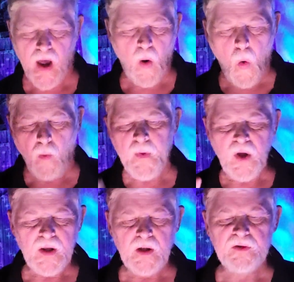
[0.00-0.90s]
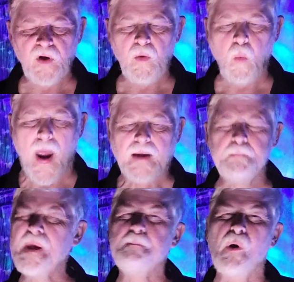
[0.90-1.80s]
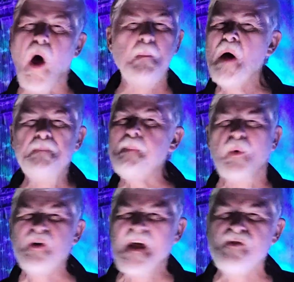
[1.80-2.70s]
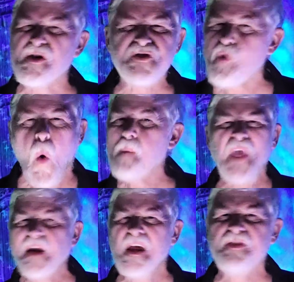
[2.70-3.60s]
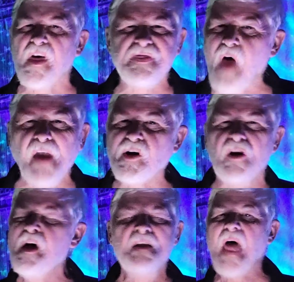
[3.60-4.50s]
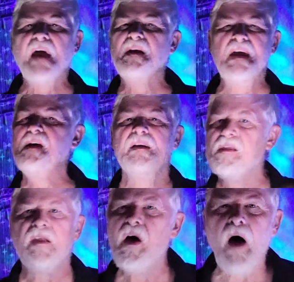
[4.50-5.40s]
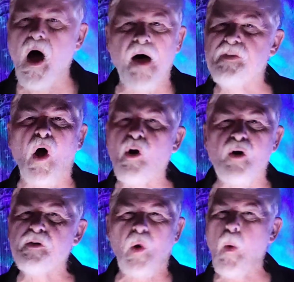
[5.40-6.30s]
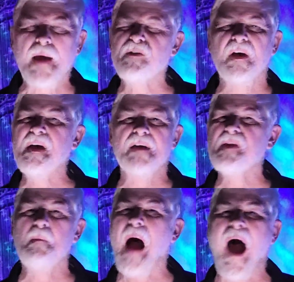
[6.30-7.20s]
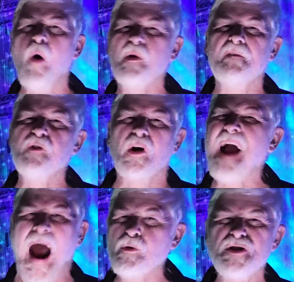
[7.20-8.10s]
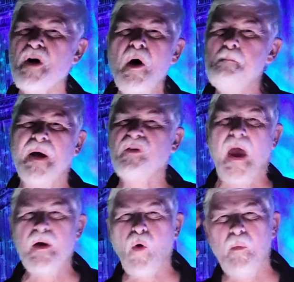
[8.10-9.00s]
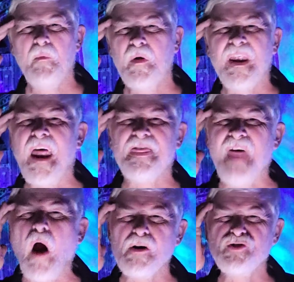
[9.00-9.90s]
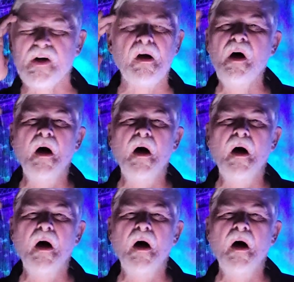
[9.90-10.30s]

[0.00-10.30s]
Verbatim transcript: I hope, and to wake people up. People need the storm, they need the thunder, they need uh, the earthquake to get them out of their couch potato lethargic